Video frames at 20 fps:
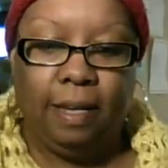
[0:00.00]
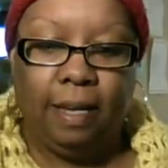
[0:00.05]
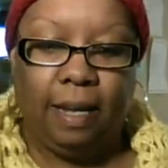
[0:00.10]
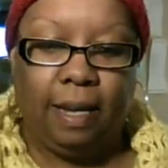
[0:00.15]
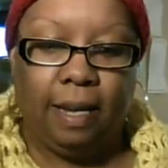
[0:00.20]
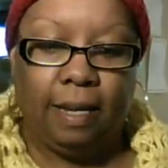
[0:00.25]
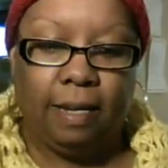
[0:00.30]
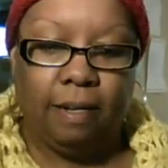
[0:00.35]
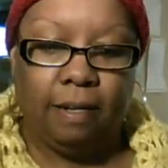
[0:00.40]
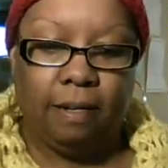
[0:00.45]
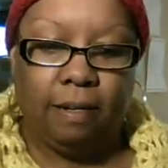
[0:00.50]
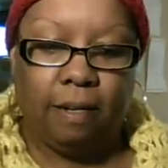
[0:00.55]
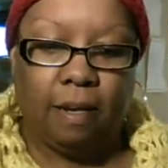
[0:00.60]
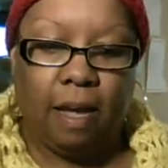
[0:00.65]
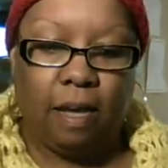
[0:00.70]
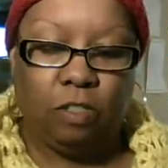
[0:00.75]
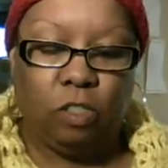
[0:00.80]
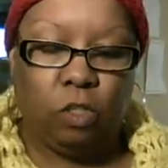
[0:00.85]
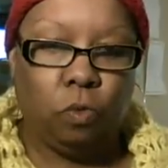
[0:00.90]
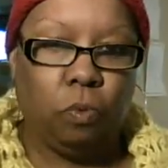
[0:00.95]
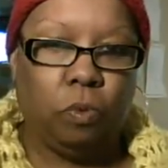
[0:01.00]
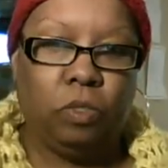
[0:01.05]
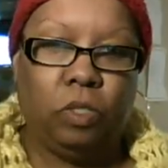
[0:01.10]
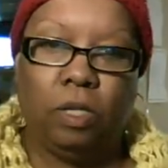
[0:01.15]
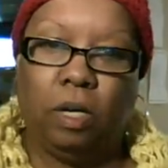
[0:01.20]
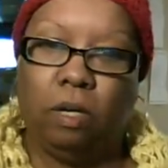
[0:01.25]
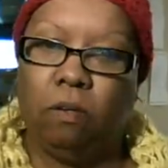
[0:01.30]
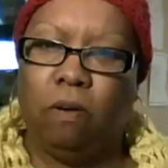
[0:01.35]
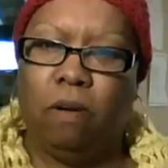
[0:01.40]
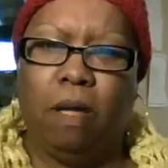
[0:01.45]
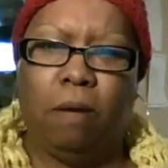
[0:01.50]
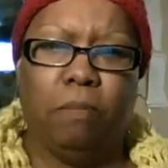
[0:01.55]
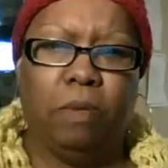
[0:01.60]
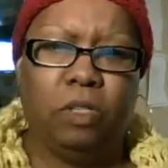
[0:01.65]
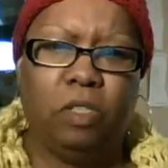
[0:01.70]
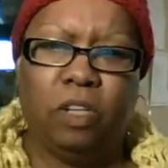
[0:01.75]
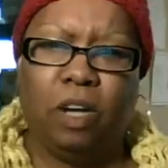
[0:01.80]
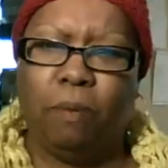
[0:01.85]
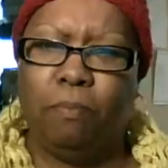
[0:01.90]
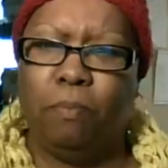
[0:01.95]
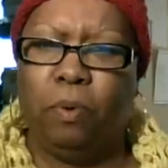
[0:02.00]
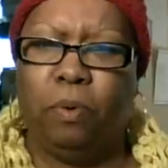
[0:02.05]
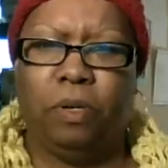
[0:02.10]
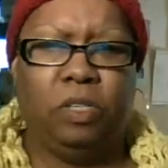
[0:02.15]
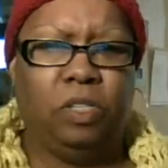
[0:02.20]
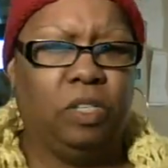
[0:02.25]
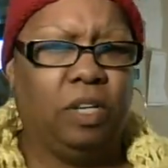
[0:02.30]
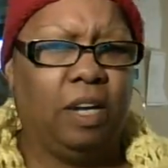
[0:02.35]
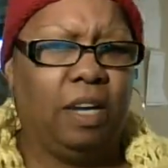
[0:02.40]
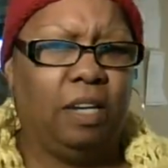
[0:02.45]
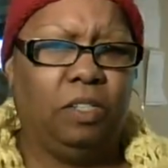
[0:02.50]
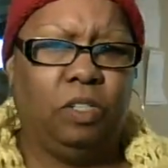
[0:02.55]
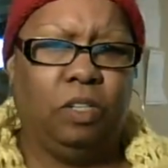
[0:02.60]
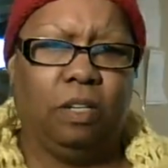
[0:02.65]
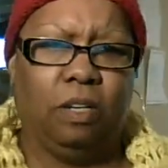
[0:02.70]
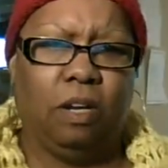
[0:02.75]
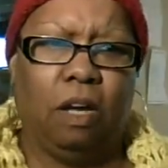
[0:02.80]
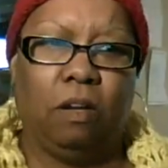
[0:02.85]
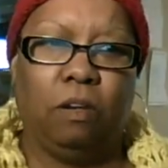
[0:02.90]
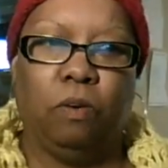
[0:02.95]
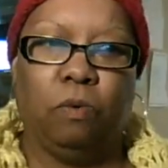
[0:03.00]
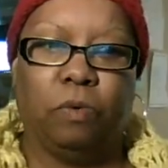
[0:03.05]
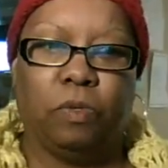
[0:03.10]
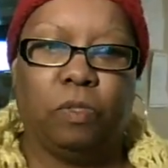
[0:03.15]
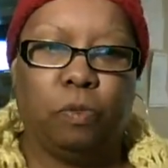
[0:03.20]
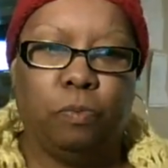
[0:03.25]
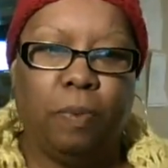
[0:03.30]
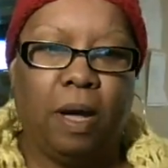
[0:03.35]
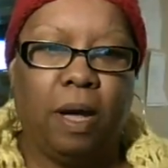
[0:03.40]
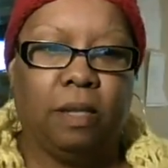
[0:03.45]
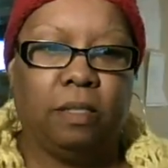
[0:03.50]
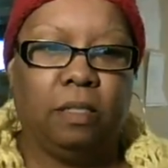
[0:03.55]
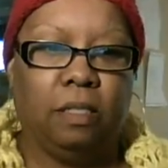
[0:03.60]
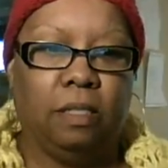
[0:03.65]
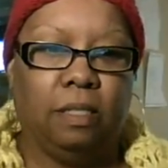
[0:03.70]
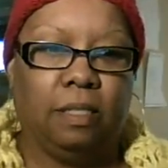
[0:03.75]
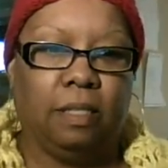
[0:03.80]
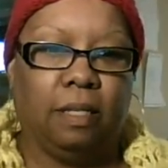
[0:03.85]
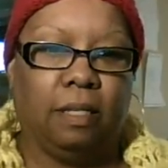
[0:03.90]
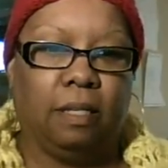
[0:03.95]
And I just want y'all to know how much I appreciate you and all your responses,